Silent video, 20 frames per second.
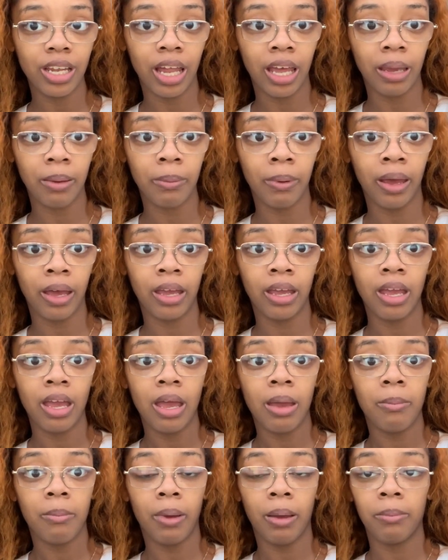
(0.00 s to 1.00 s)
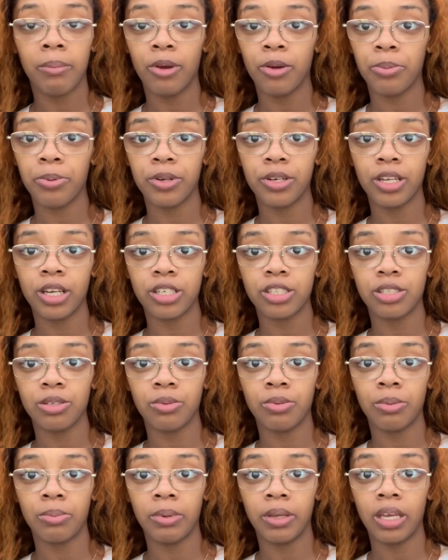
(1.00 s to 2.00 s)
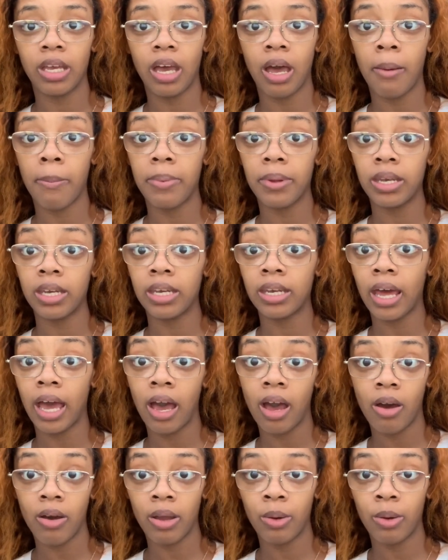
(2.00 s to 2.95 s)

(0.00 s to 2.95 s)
like my milk production would be up and down.